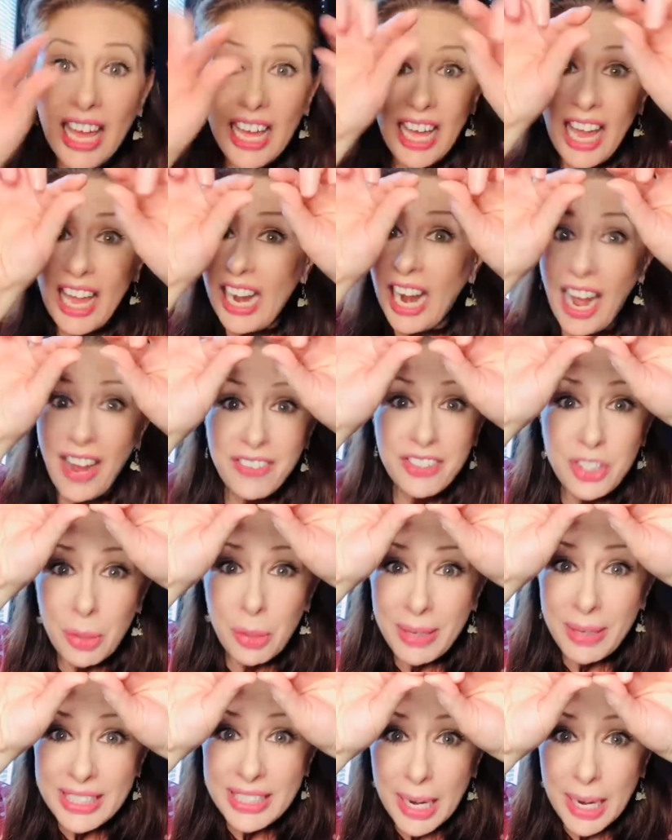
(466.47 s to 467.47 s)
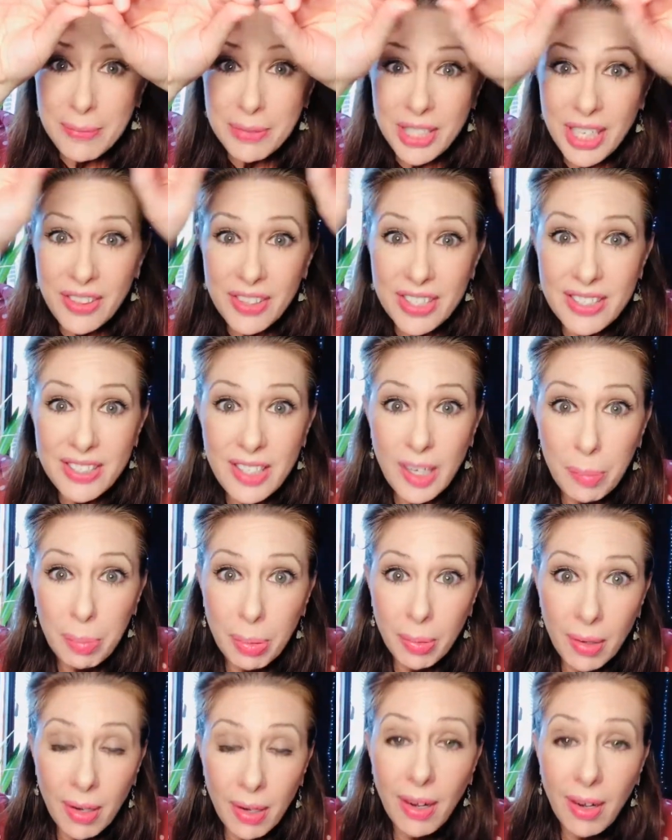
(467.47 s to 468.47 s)
And I've so many times seen the
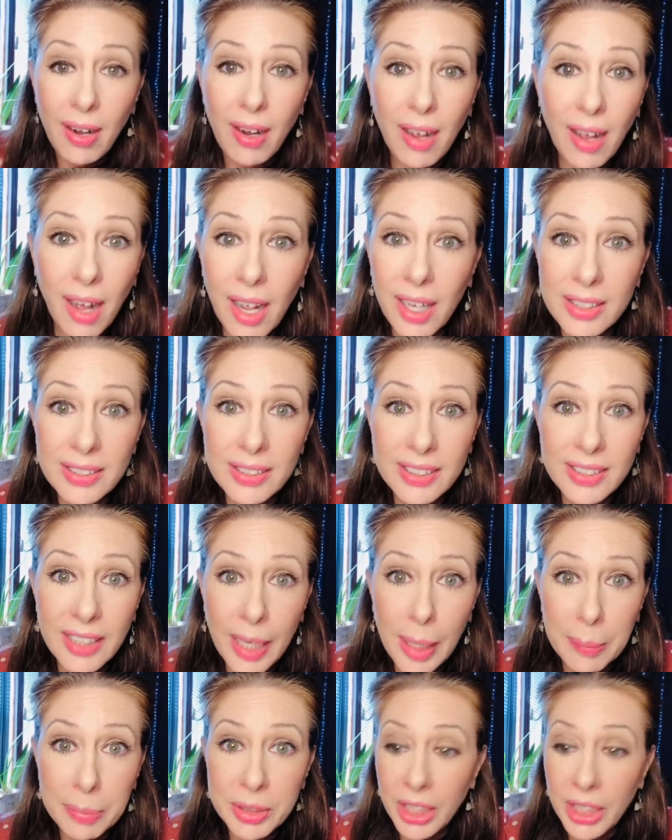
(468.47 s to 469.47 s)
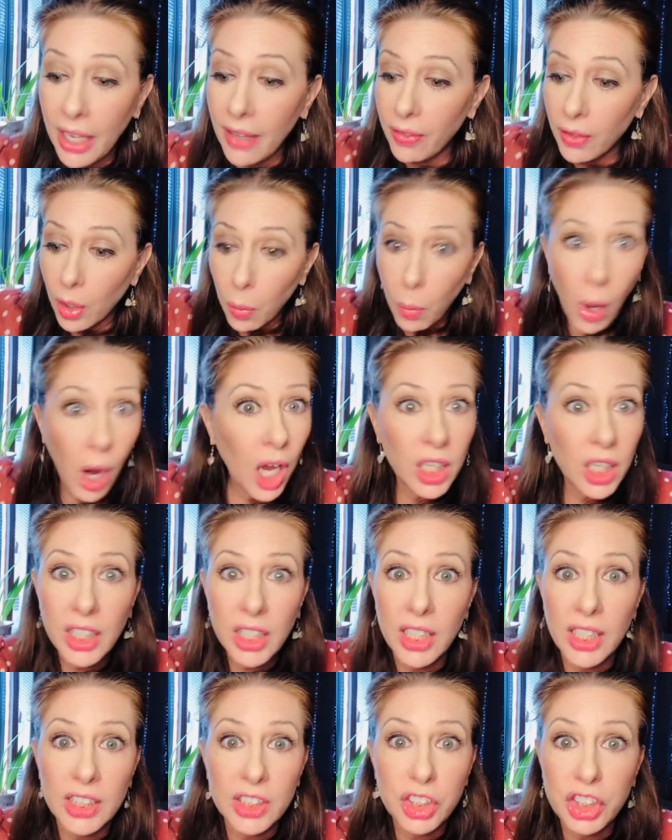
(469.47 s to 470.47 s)
zipper unzipped and their wallet
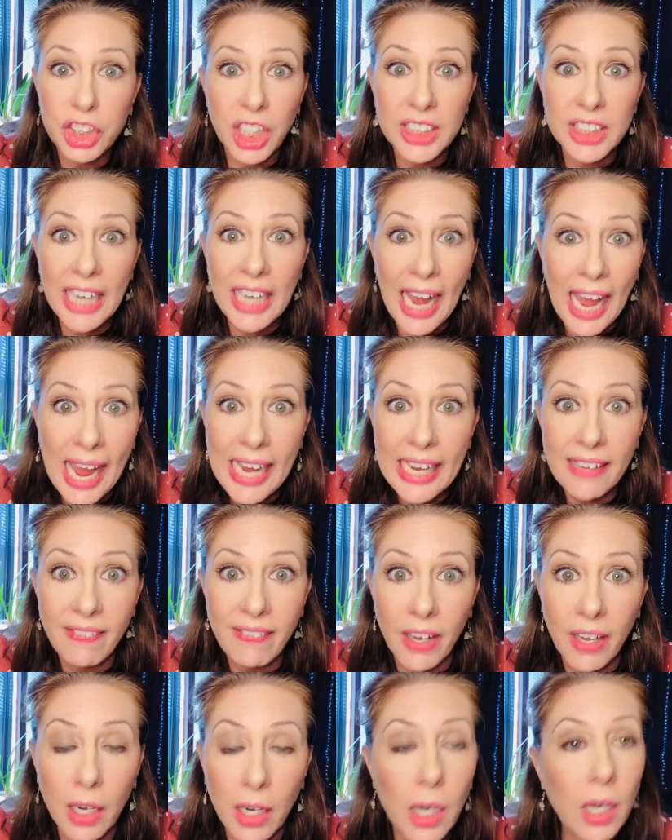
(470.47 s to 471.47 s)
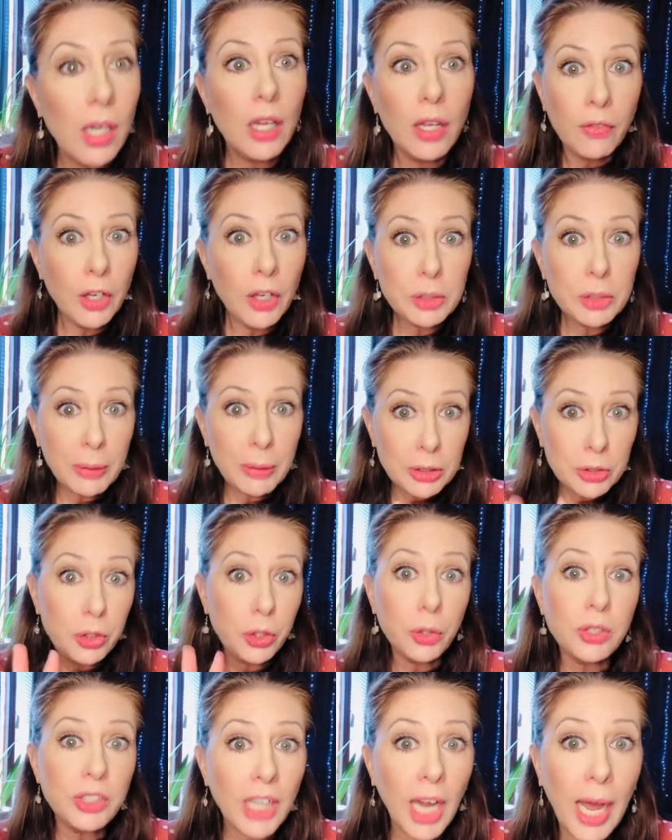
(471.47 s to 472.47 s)
is just hanging there. There's been
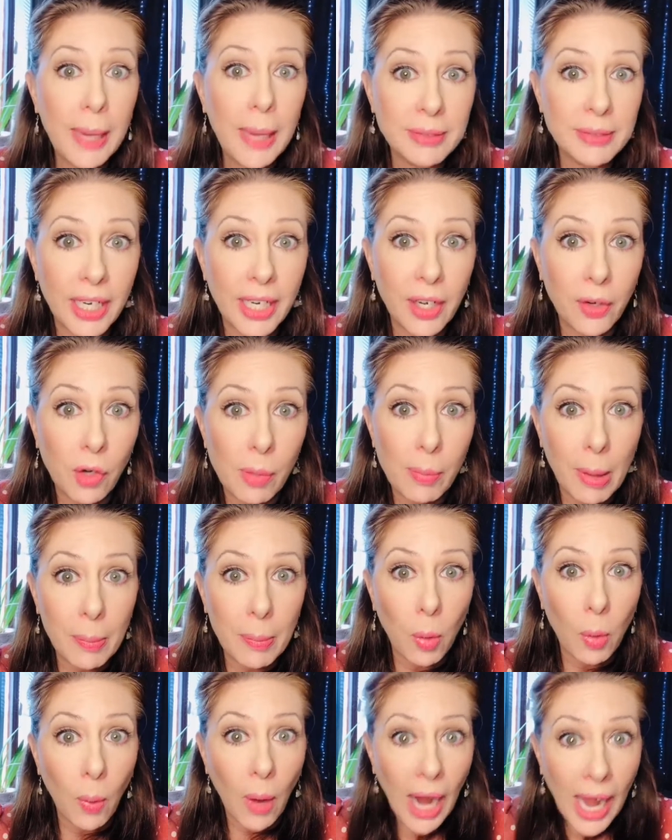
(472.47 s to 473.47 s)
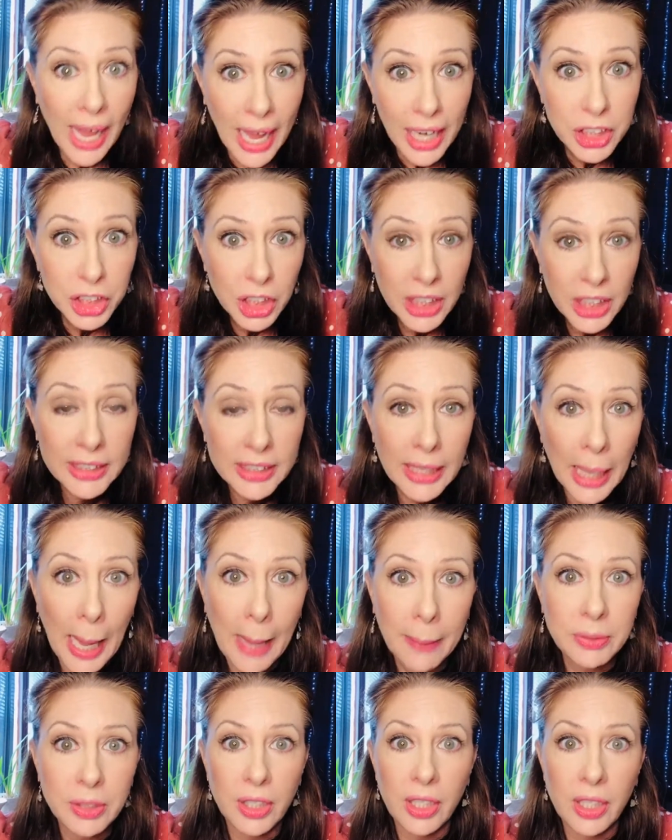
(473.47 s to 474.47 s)
two times I can remember where I actually
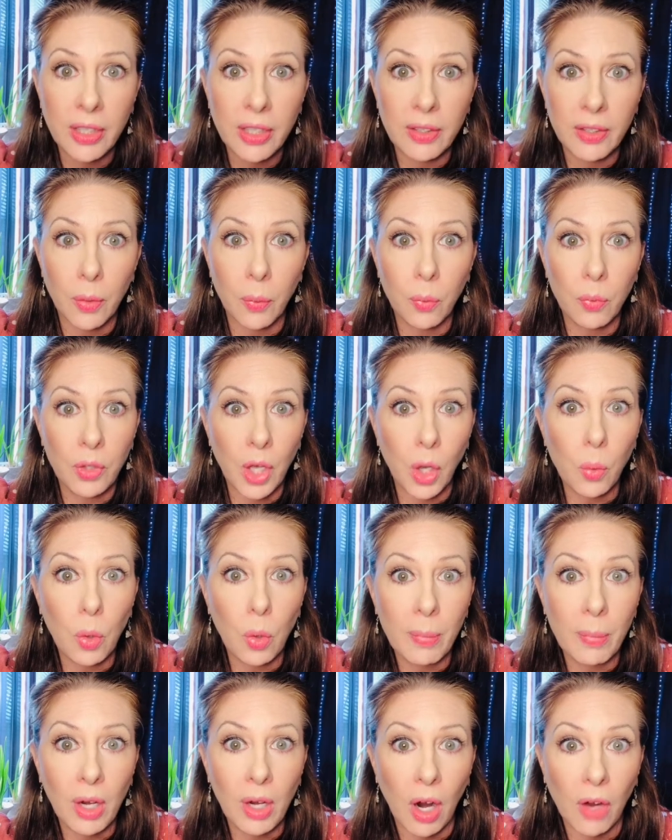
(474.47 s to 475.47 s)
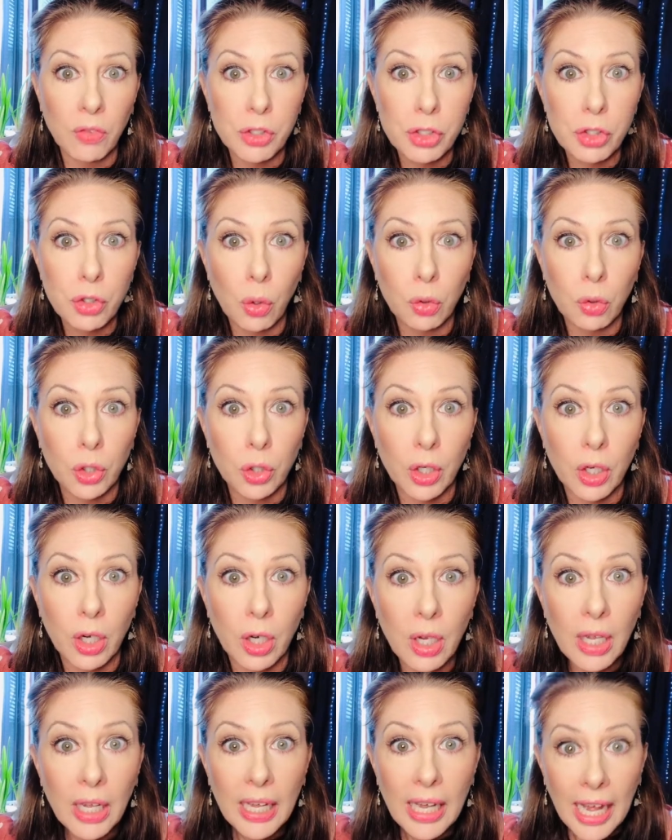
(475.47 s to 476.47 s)
tapped the, the young woman on the shoulder
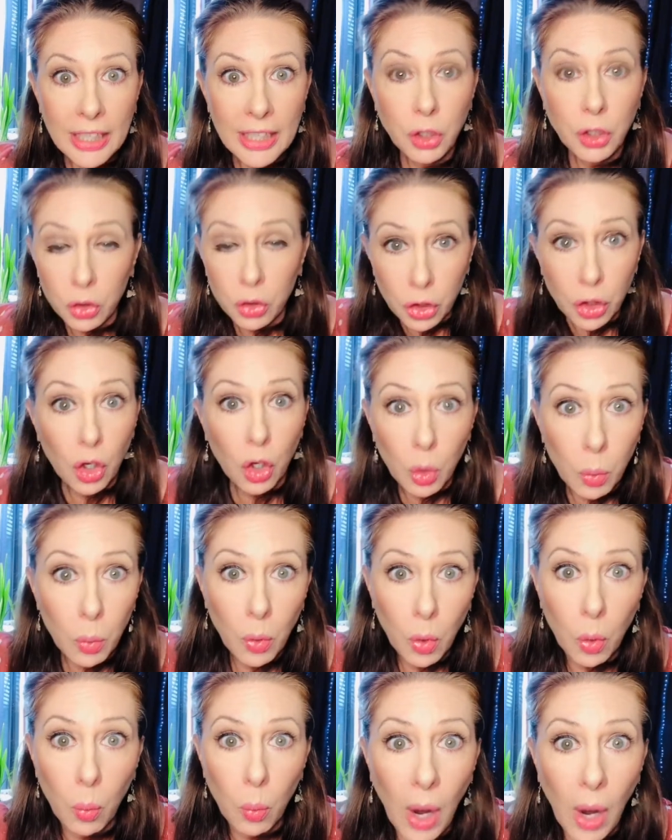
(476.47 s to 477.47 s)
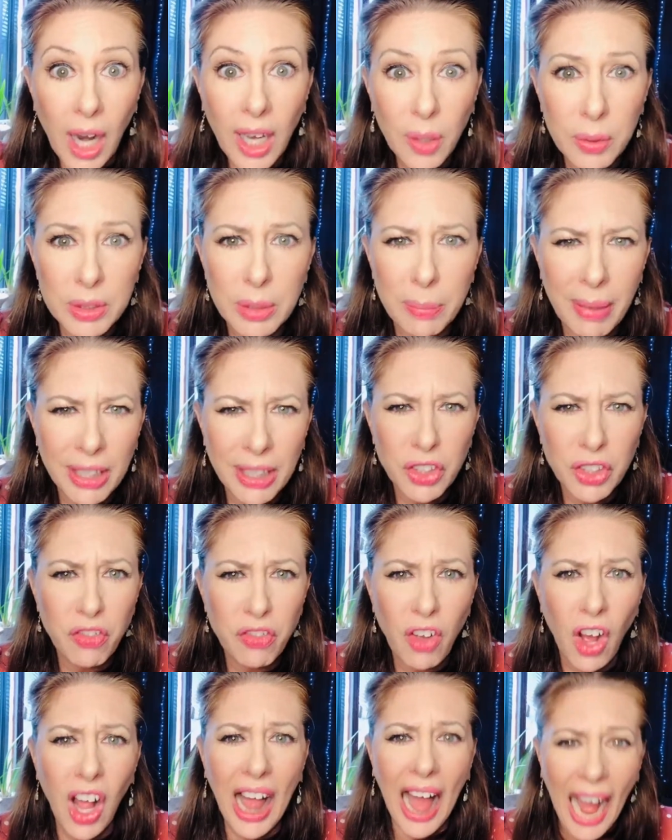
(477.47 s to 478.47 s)
and told her her, her wallet was about to
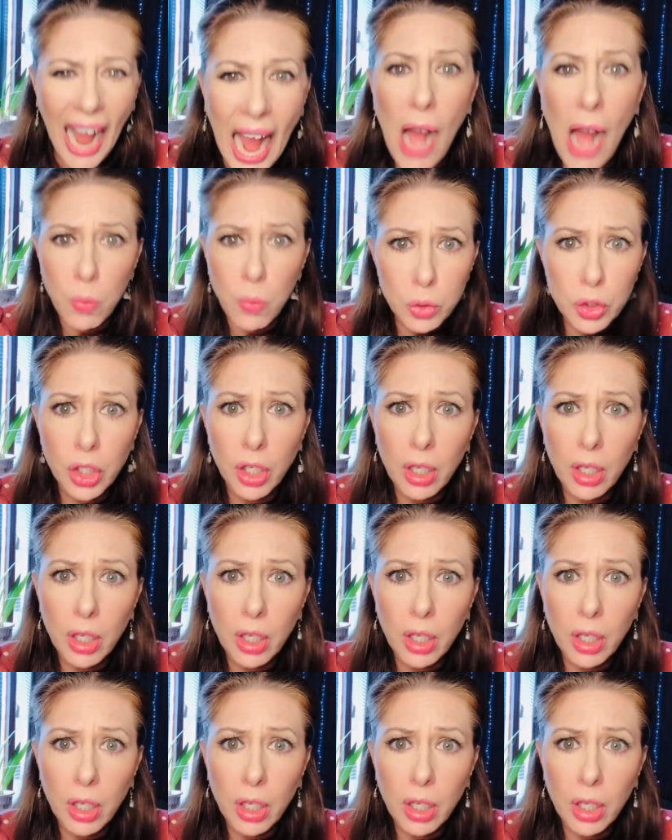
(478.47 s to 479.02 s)
fall out